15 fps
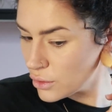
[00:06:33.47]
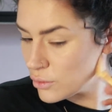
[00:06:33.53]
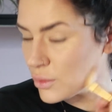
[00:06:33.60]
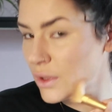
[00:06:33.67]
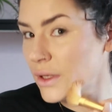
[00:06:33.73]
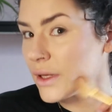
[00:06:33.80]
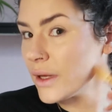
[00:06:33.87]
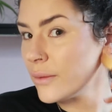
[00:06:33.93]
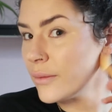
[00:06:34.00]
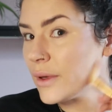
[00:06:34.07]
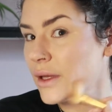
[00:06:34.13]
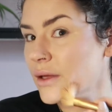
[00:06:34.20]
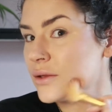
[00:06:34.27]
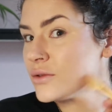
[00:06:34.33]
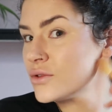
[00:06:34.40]
But again,
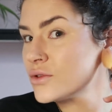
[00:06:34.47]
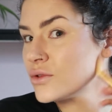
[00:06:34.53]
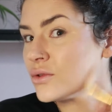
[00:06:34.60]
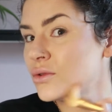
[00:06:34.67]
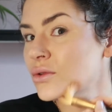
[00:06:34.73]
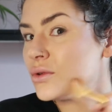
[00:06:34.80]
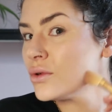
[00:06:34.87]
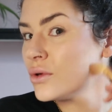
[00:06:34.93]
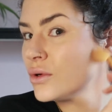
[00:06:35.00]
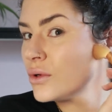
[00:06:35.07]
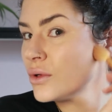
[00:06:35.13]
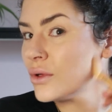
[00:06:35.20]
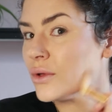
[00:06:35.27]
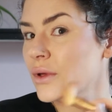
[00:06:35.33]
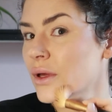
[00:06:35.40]
making sure
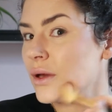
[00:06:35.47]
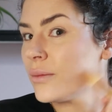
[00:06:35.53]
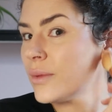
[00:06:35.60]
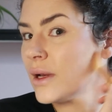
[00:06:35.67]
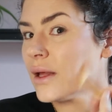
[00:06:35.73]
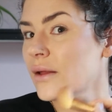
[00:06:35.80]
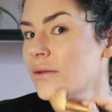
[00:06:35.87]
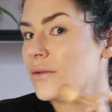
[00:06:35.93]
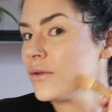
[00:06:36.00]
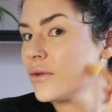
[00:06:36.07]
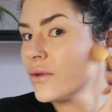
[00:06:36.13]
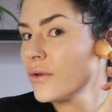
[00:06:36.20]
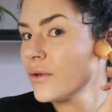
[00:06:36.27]
you get a blend.